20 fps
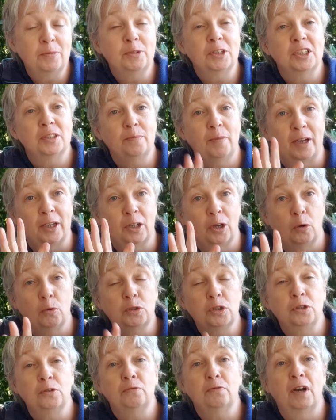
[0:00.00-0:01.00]
which is my
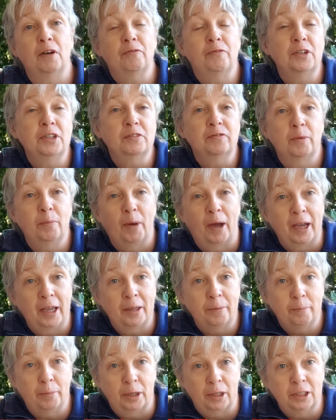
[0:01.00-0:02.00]
go-to reference for
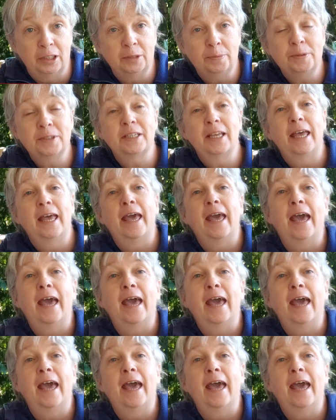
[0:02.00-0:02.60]
buying bulbs,